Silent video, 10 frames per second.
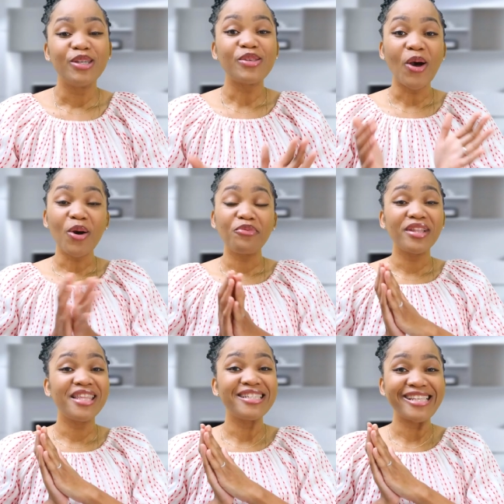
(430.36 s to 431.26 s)
So
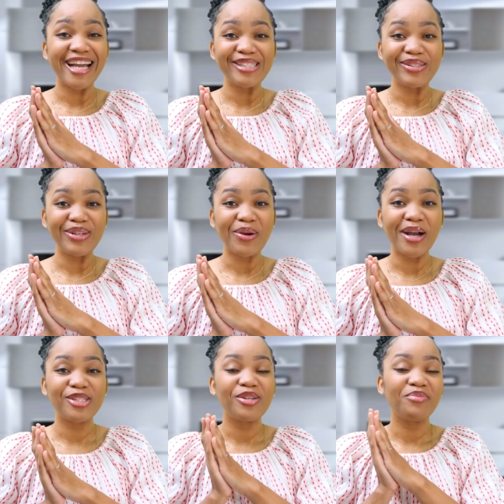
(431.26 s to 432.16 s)
hopefully this answered your
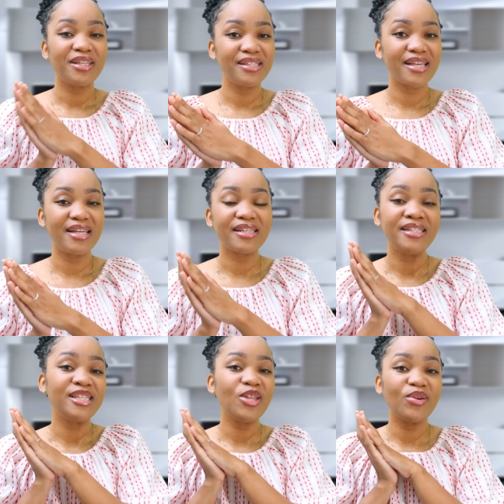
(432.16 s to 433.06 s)
question. Please guys
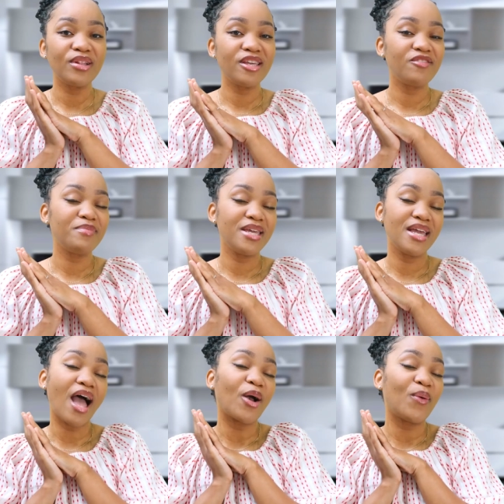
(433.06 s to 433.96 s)
continue to leave
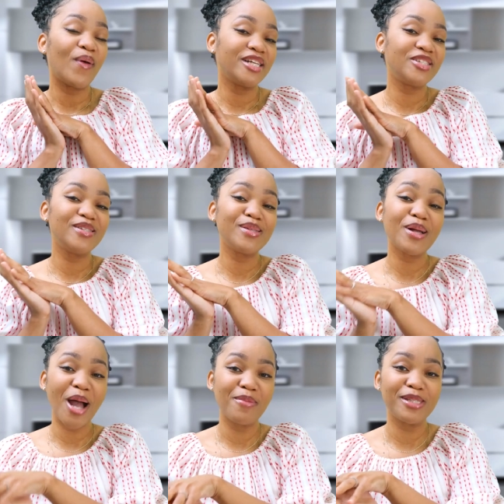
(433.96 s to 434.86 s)
me questions in
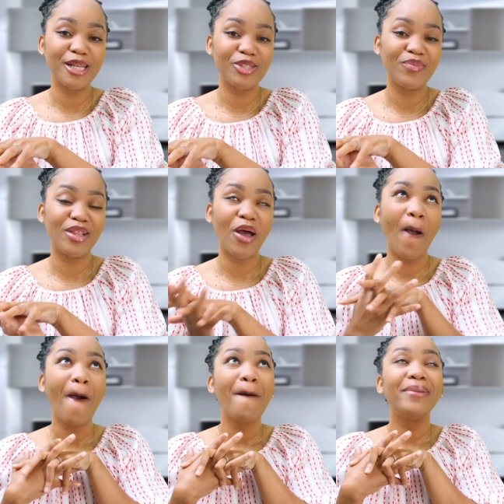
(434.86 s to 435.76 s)
the comment section
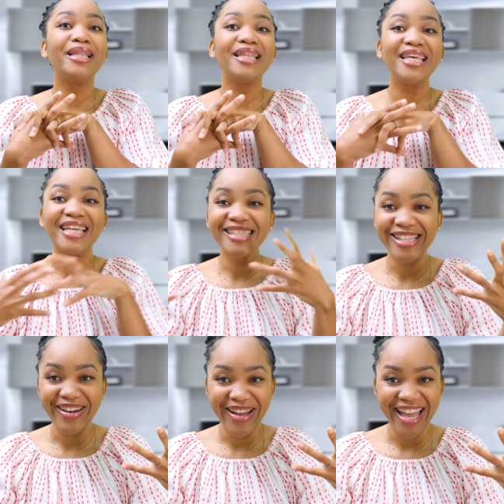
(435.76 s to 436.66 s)
below please
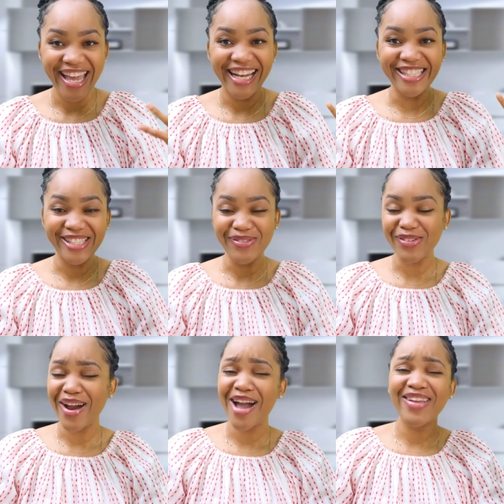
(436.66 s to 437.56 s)
go ahead and
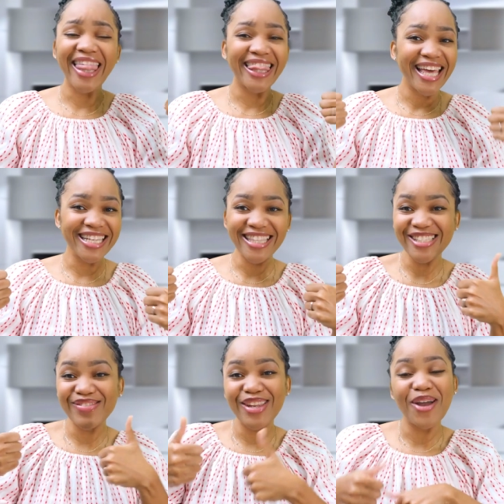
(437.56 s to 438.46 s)
subscribe and like
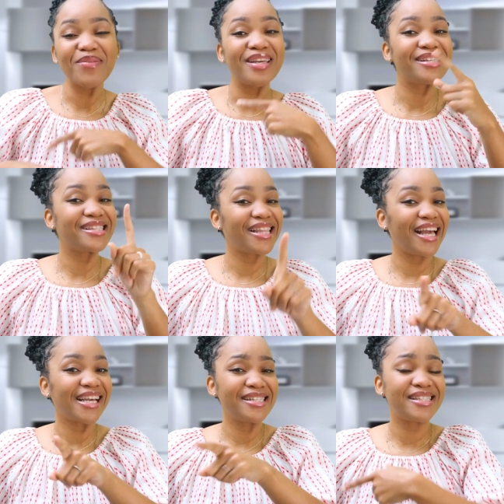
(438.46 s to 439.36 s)
this video because
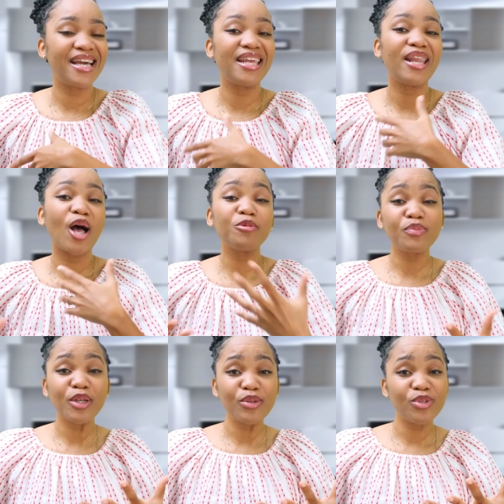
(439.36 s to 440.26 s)
like I said, it
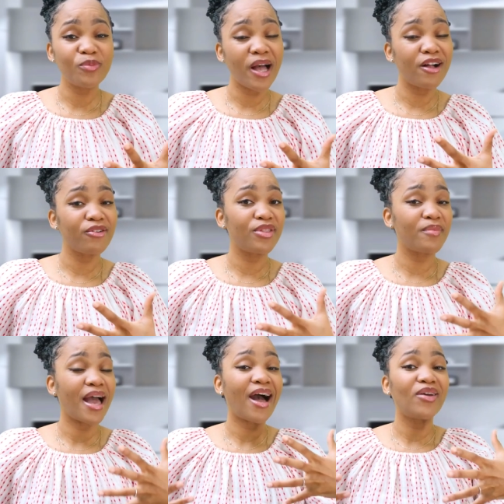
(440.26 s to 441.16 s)
helps my YouTube
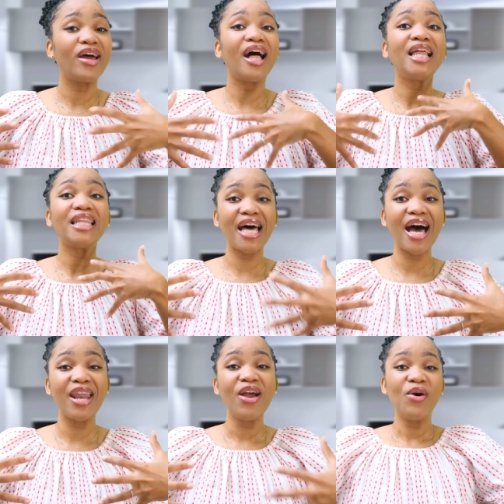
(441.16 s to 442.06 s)
algorithm out a lot,